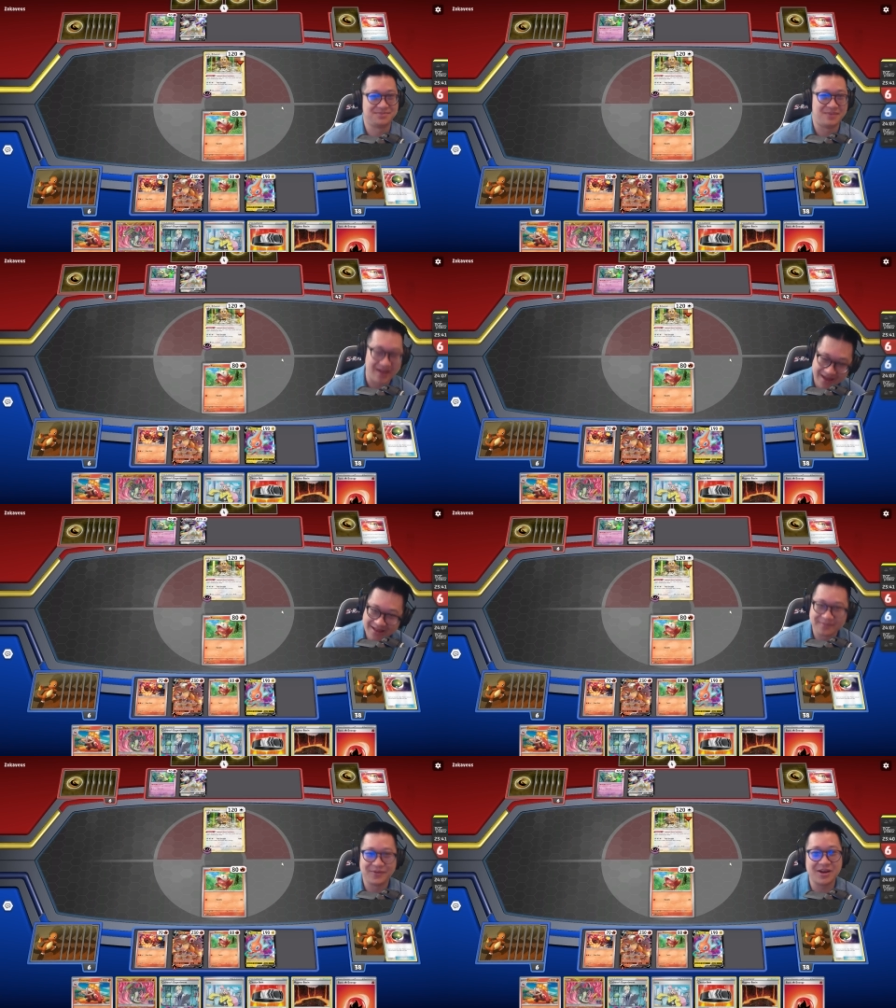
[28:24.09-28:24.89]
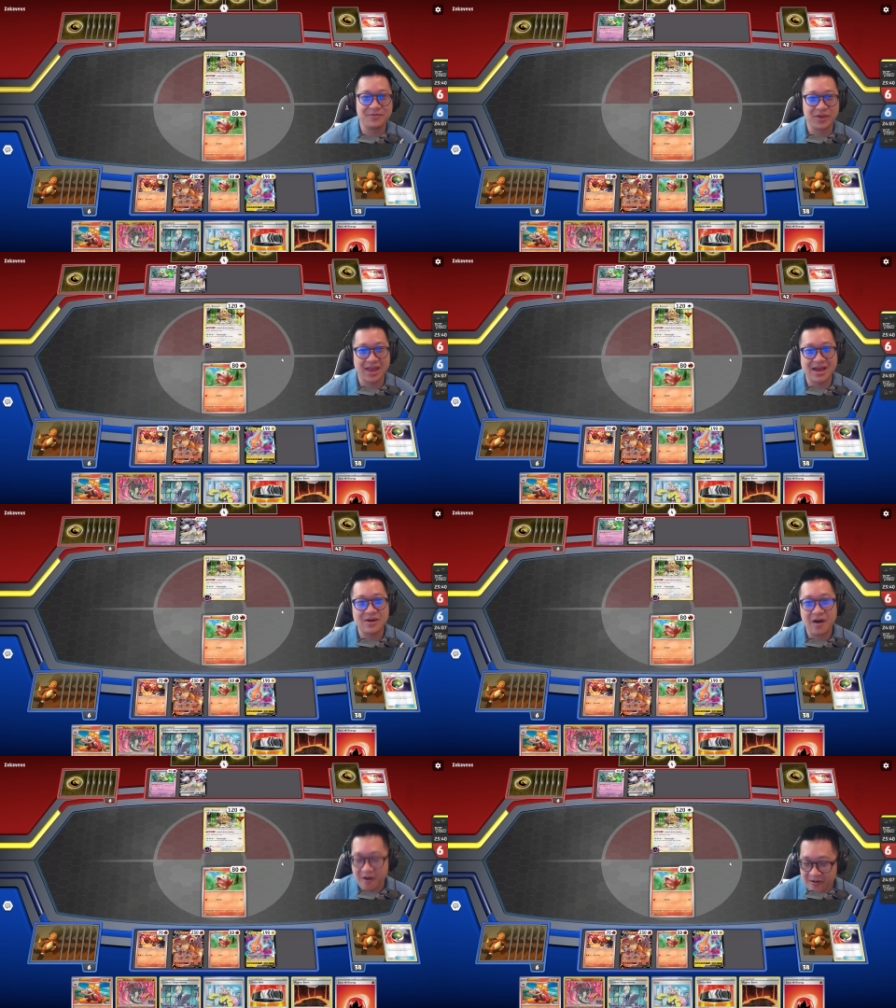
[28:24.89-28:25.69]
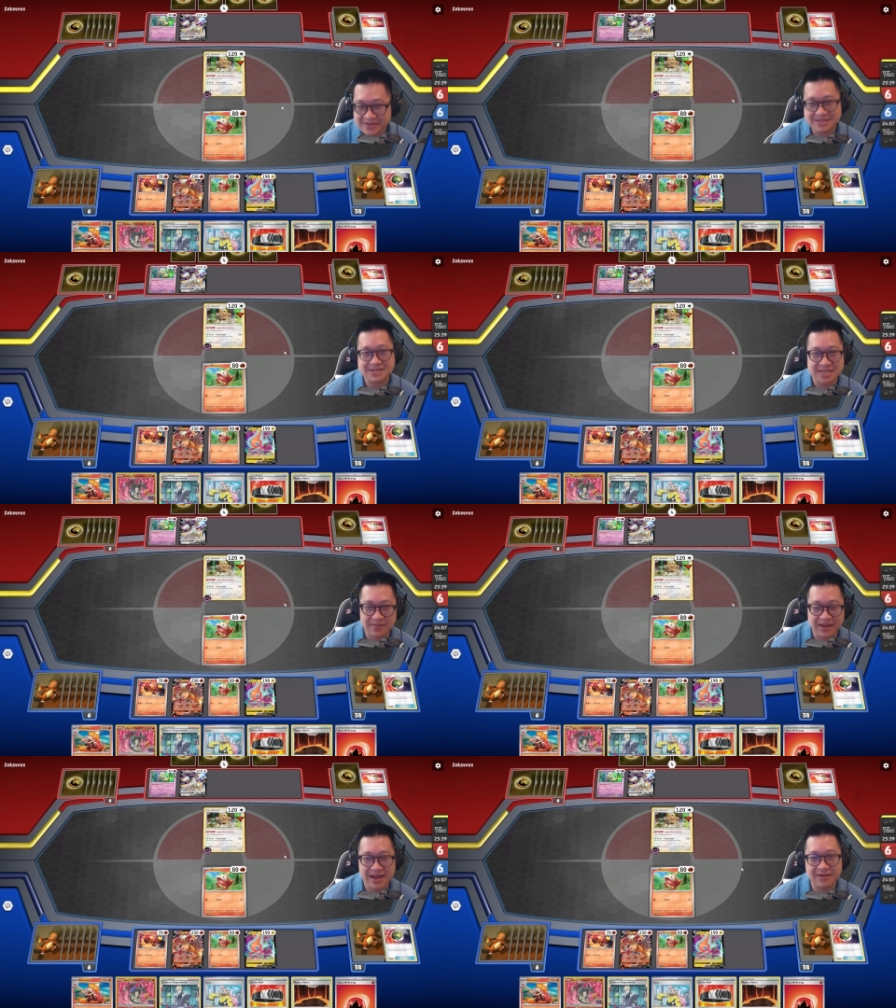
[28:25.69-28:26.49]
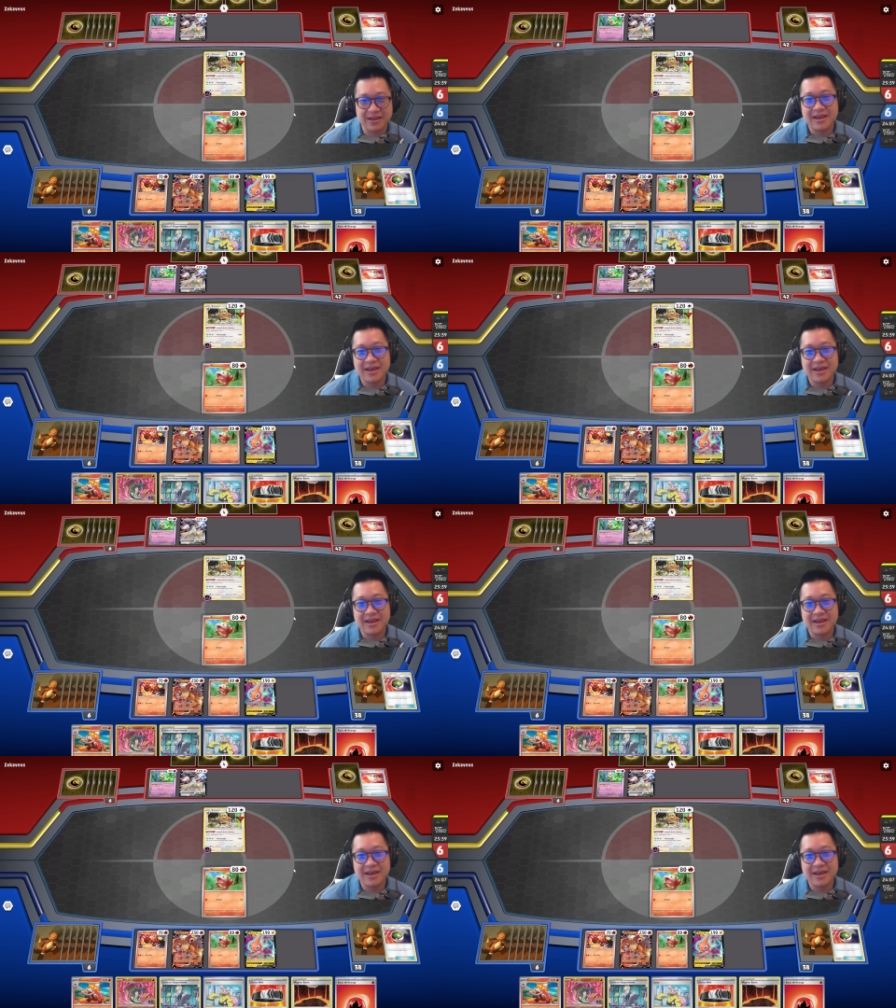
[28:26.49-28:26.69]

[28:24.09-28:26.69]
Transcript: But here we go. RC is coming out.